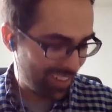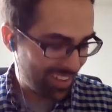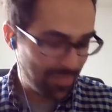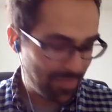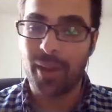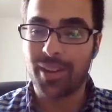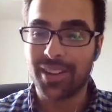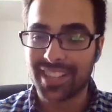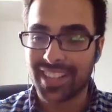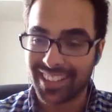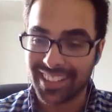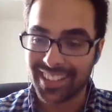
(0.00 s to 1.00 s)

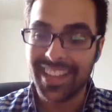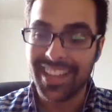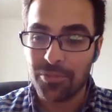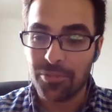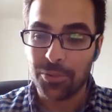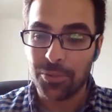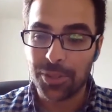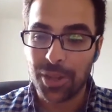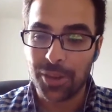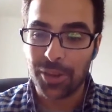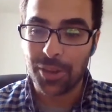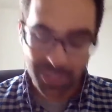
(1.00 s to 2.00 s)
parenting will
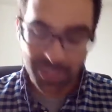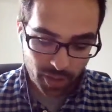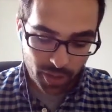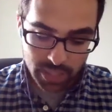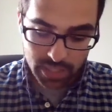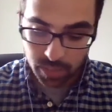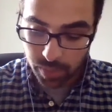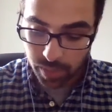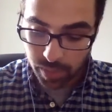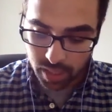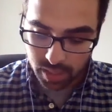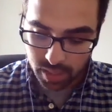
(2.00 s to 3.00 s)
know that it's quite crazy.
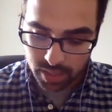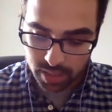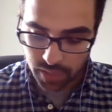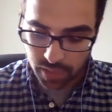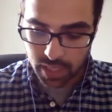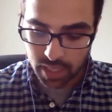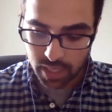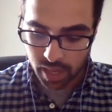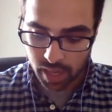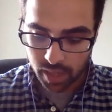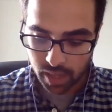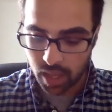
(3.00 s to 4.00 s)
But definitely
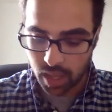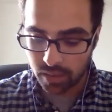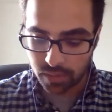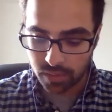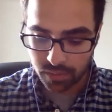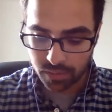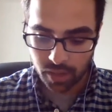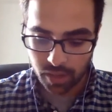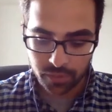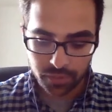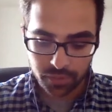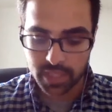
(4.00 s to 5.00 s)
a lot of
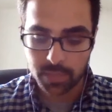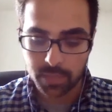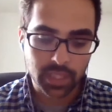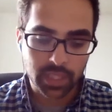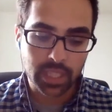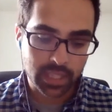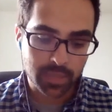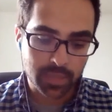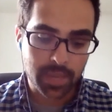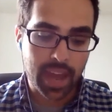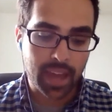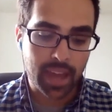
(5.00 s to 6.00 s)
flexibility needed to be
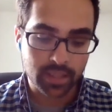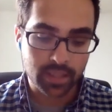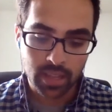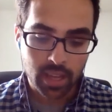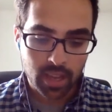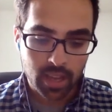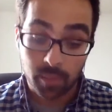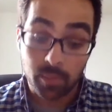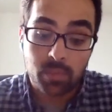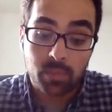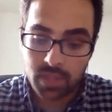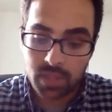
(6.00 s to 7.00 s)
had.
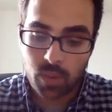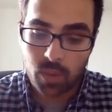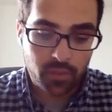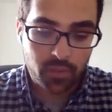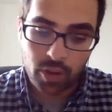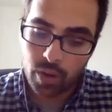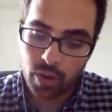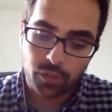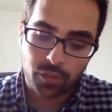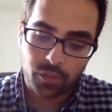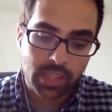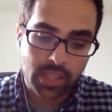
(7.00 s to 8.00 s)
And that's why I'm very grateful
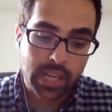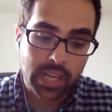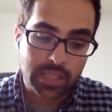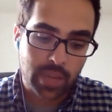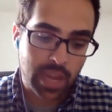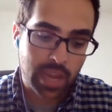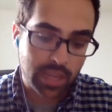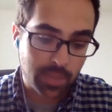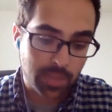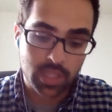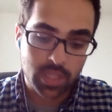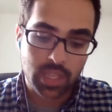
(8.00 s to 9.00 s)
for the clients that we had,
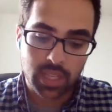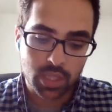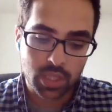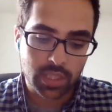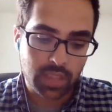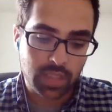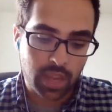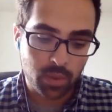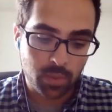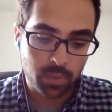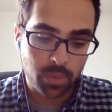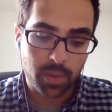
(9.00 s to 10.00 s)
especially initially,
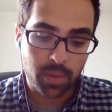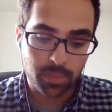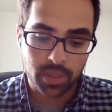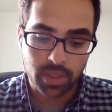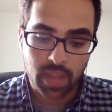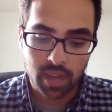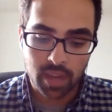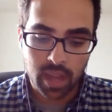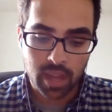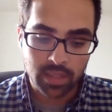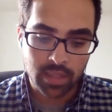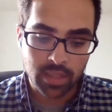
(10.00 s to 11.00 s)
who put up with that
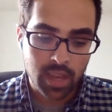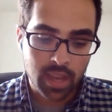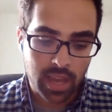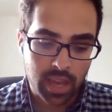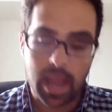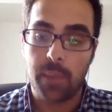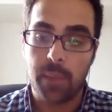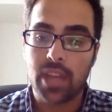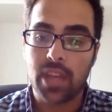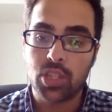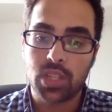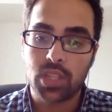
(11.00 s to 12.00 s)
and had
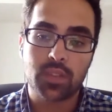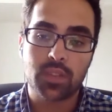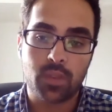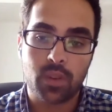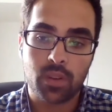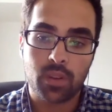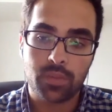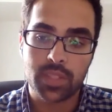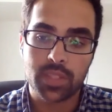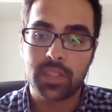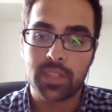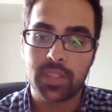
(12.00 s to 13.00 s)
patience for
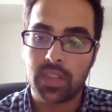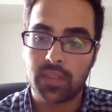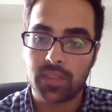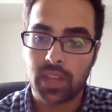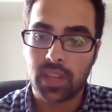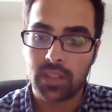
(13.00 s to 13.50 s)
some of the stuff that I